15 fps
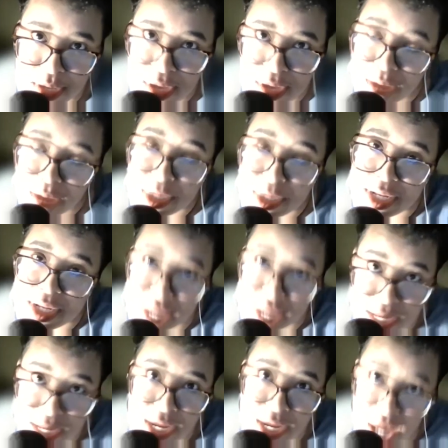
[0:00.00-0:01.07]
I'm looking dead
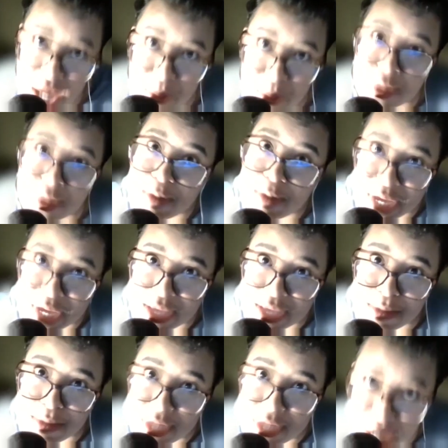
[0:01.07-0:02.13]
in the camera because
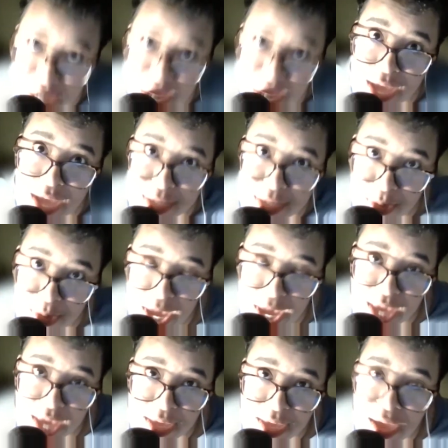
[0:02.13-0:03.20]
I'm dead ass,
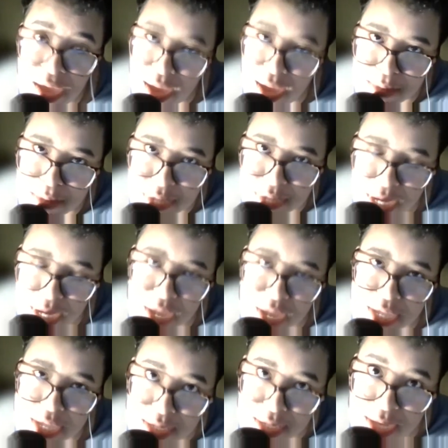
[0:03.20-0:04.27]
okay? I dead
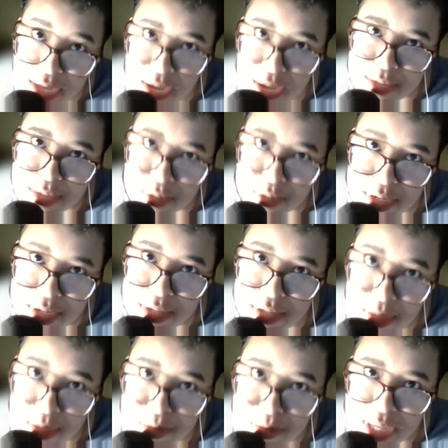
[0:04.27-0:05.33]
ass wanted to
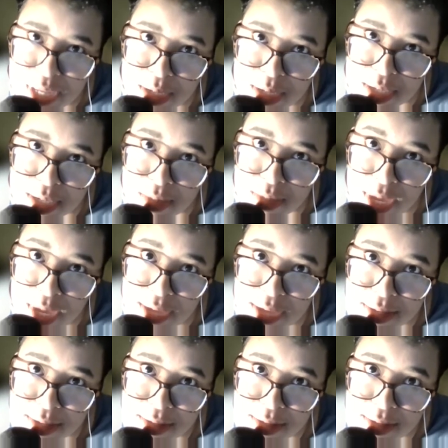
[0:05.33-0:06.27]
play hooky, okay?